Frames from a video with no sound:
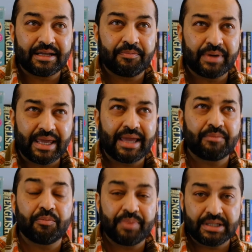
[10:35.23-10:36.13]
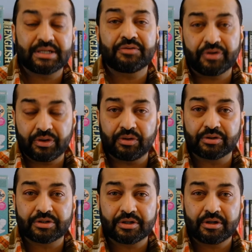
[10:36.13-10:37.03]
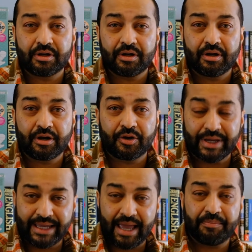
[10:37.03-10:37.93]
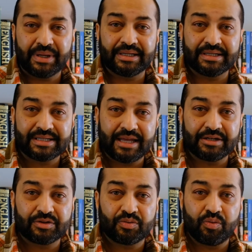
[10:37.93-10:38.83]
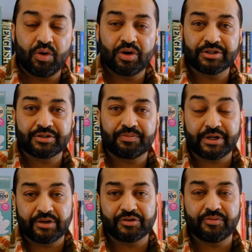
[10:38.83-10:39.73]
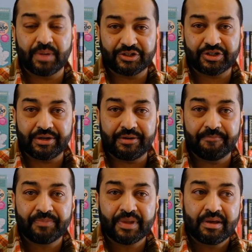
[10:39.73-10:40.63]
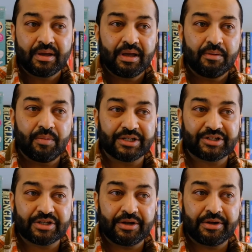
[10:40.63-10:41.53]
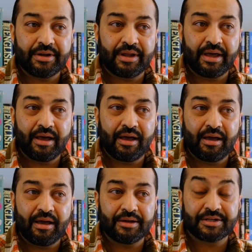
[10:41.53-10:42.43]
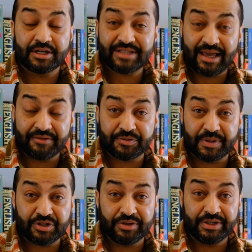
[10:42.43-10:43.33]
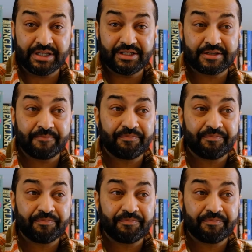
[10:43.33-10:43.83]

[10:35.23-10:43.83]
it became a bit difficult going camping in a tent was because of my son. My son does have special needs.